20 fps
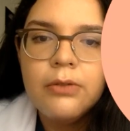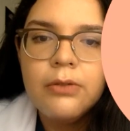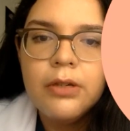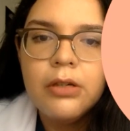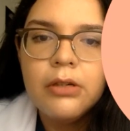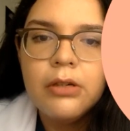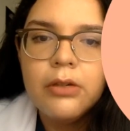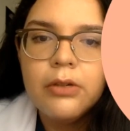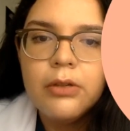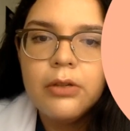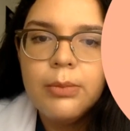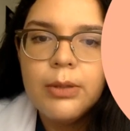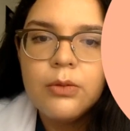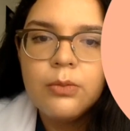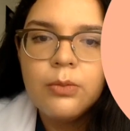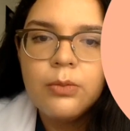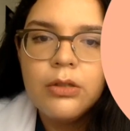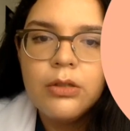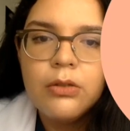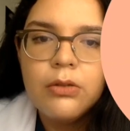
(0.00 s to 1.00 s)
can figure out the
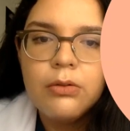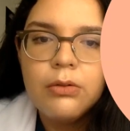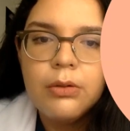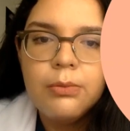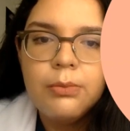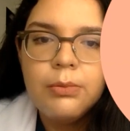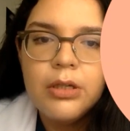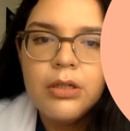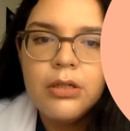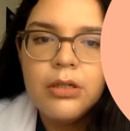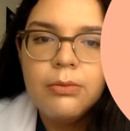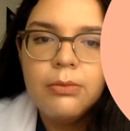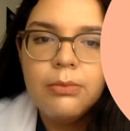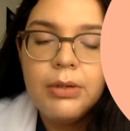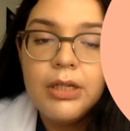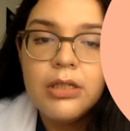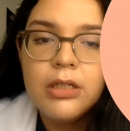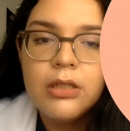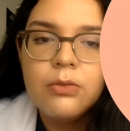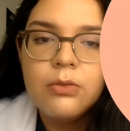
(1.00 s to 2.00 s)
best way to treat
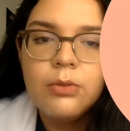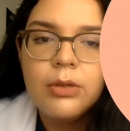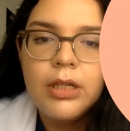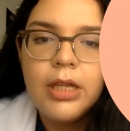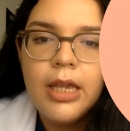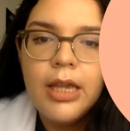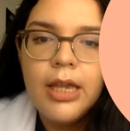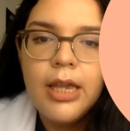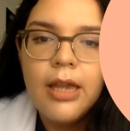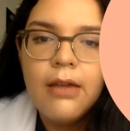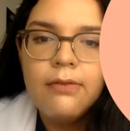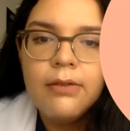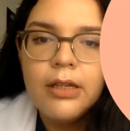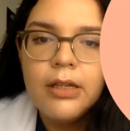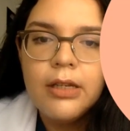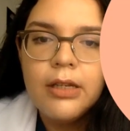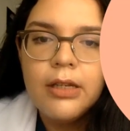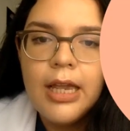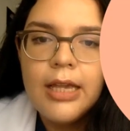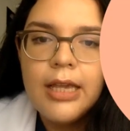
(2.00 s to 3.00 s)
patients with AF
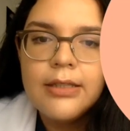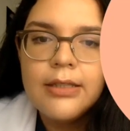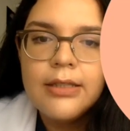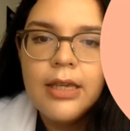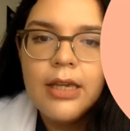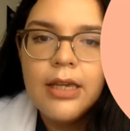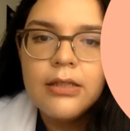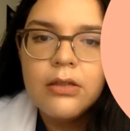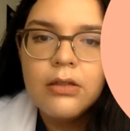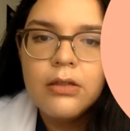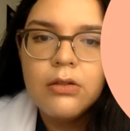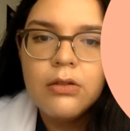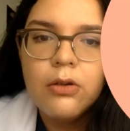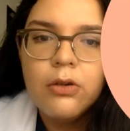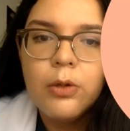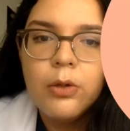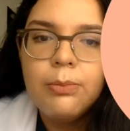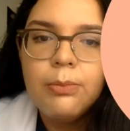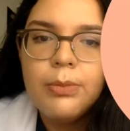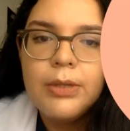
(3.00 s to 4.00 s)
and ACS
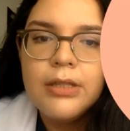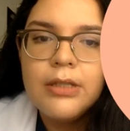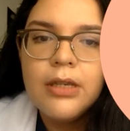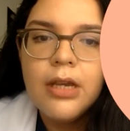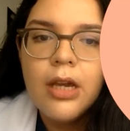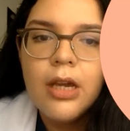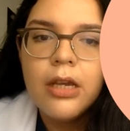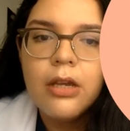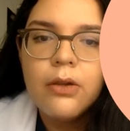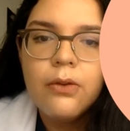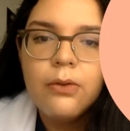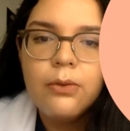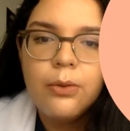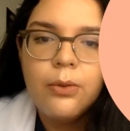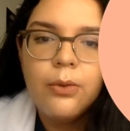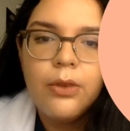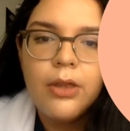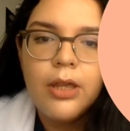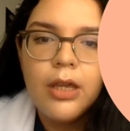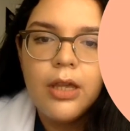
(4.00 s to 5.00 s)
undergoing PCI
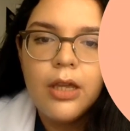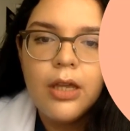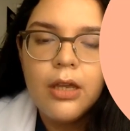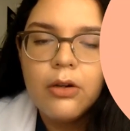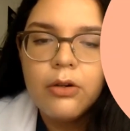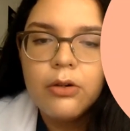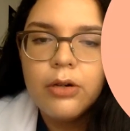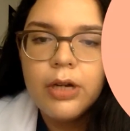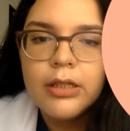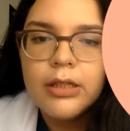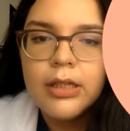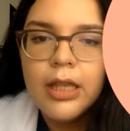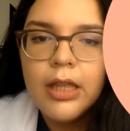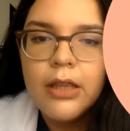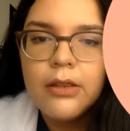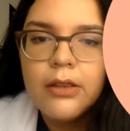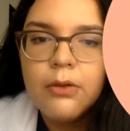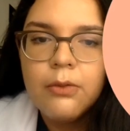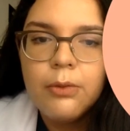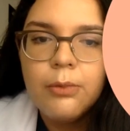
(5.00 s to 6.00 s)
through the correct
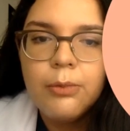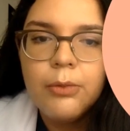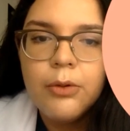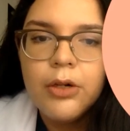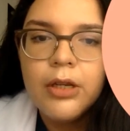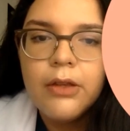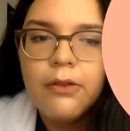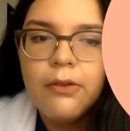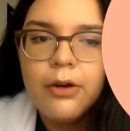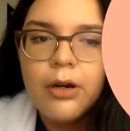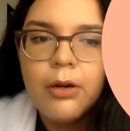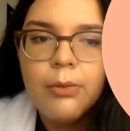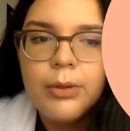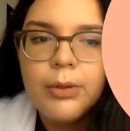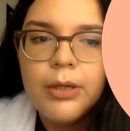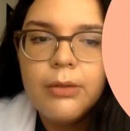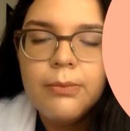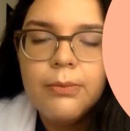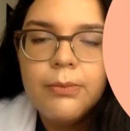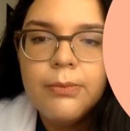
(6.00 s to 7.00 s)
antithrombotic
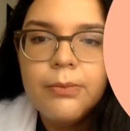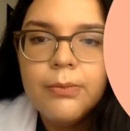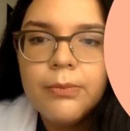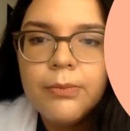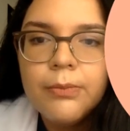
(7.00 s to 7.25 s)
therapy.